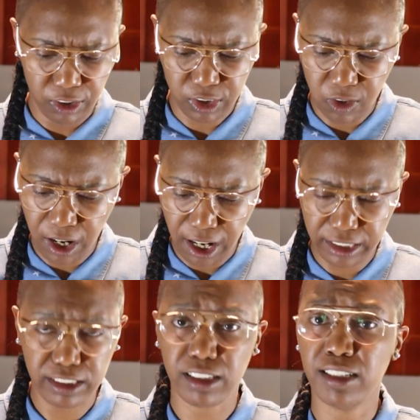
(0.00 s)

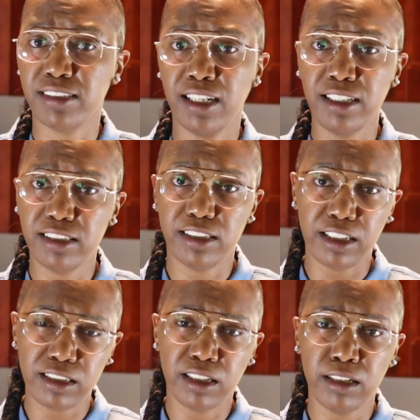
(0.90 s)
squash is in
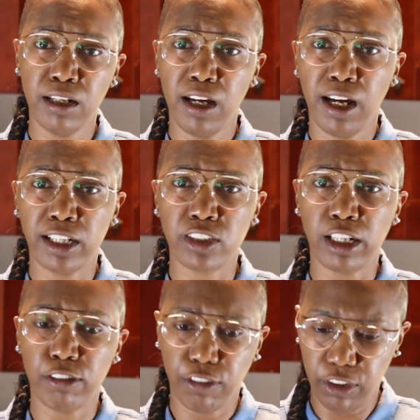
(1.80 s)
season. I
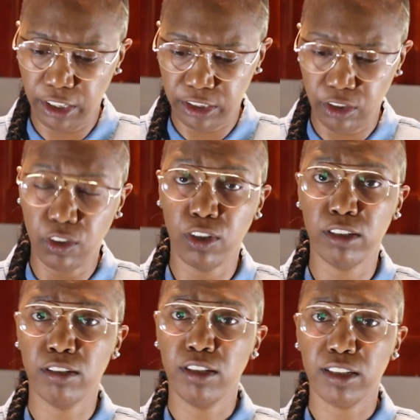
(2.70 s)
try to focus
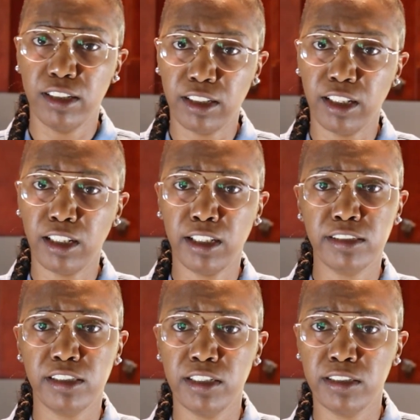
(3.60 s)
on cooking
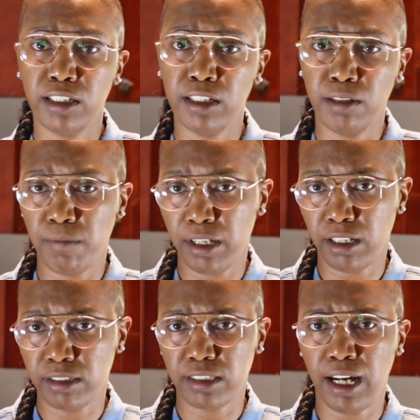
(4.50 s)
in season and
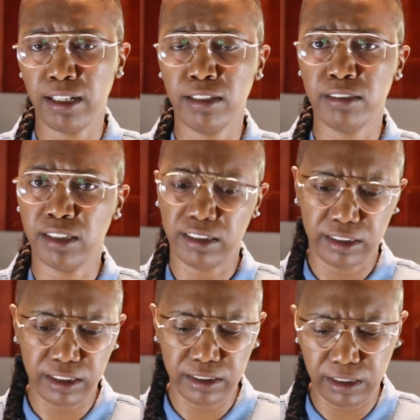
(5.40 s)
making salads in
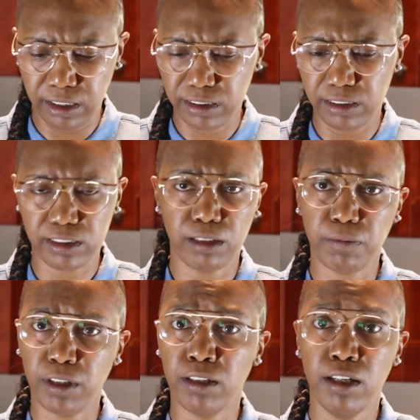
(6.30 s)
season. This is
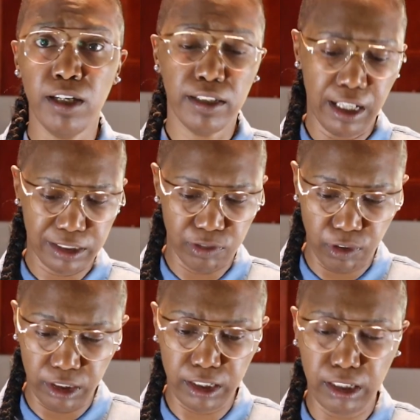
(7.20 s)
something that's
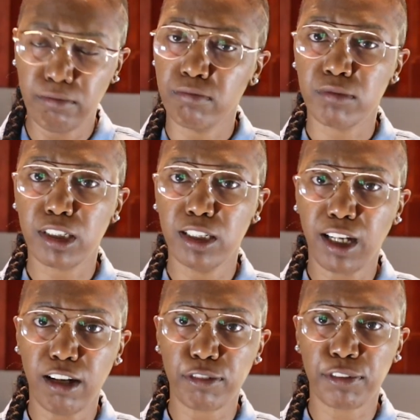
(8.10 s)
really
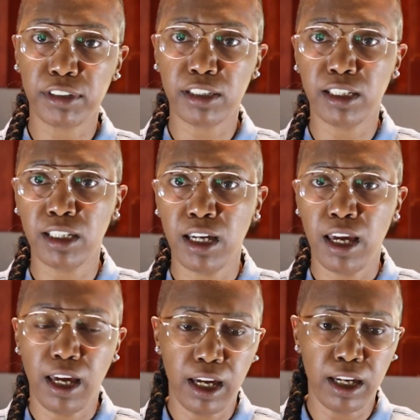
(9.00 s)
cookout friendly
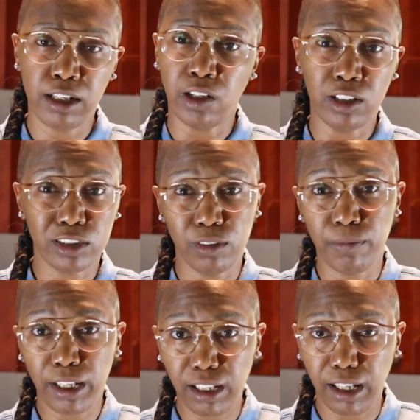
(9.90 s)
and also
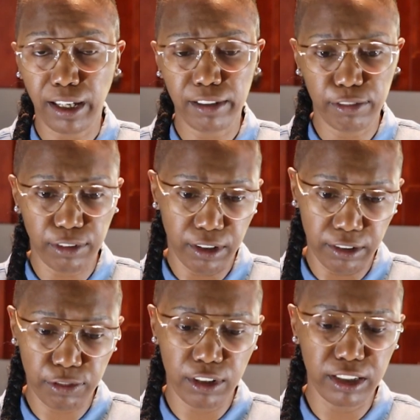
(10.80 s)
make ahead
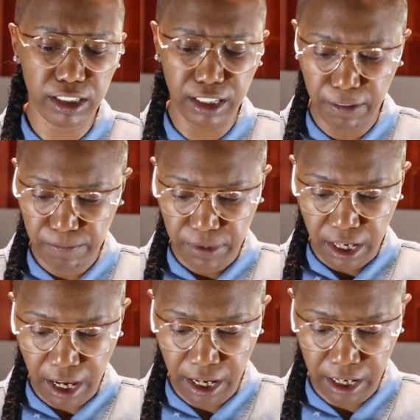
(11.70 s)
friendly.
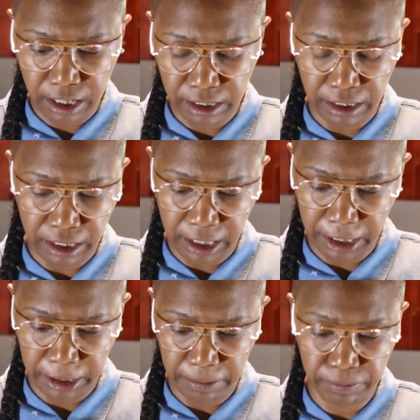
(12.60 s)
And
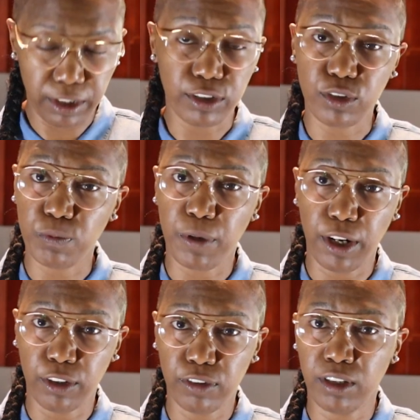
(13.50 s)
it's super
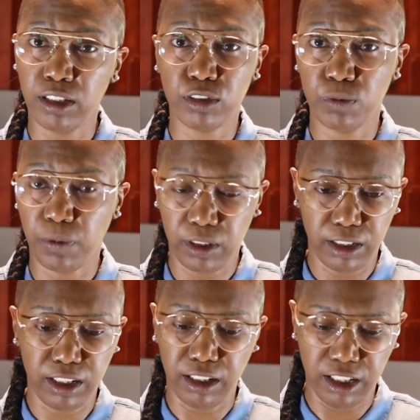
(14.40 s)
healthy, it's super
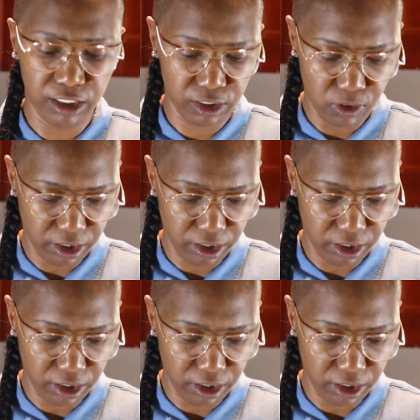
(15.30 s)
clean, and it's